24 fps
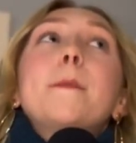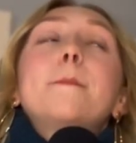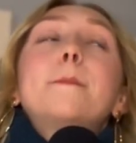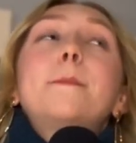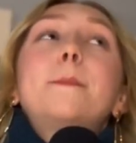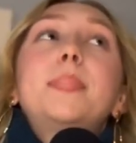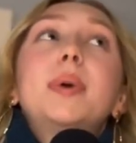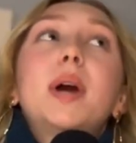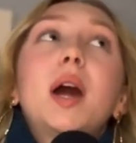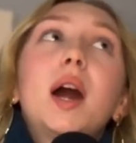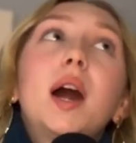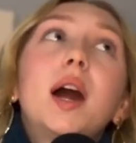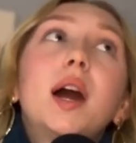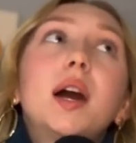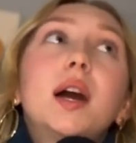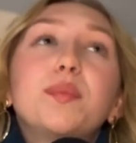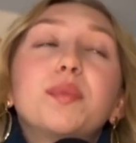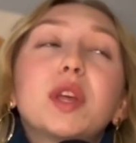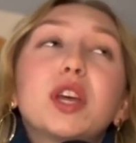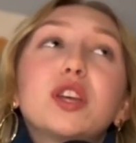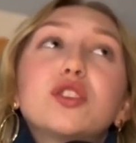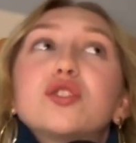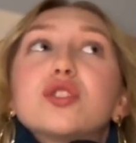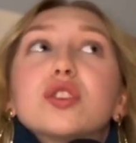but
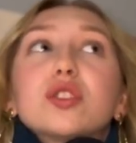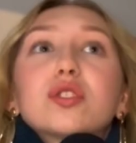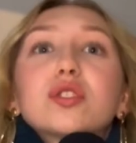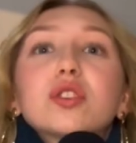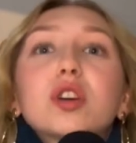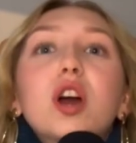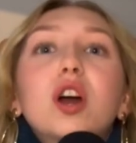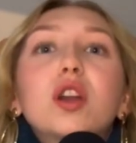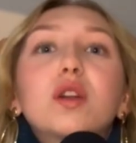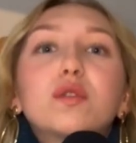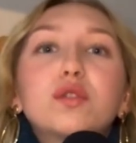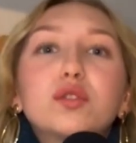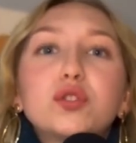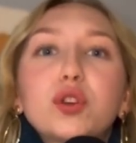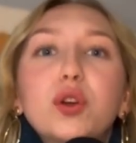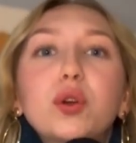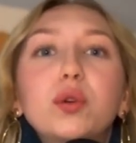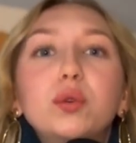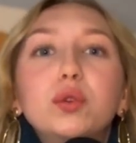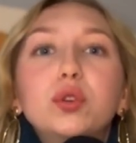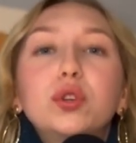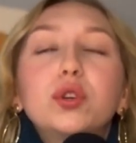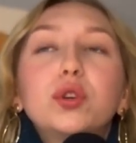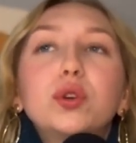it's just to kind of show
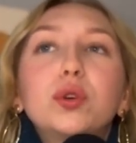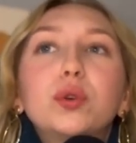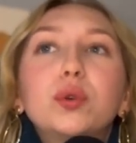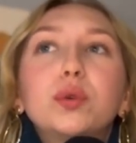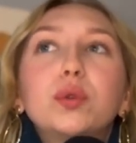you